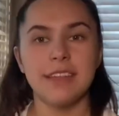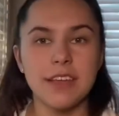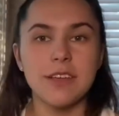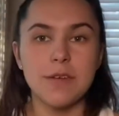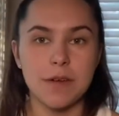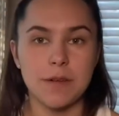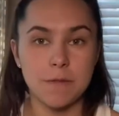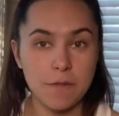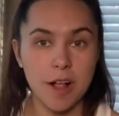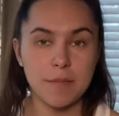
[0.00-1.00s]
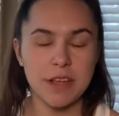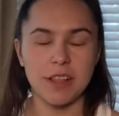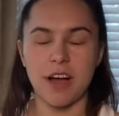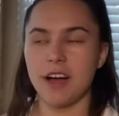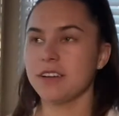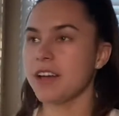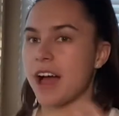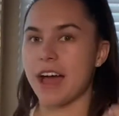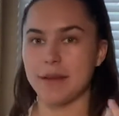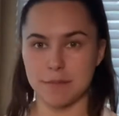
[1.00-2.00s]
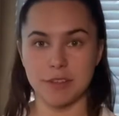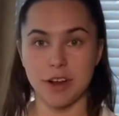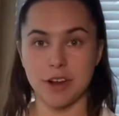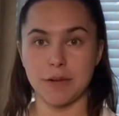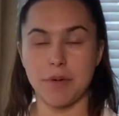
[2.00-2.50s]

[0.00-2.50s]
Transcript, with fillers: You can follow me along. I am starting to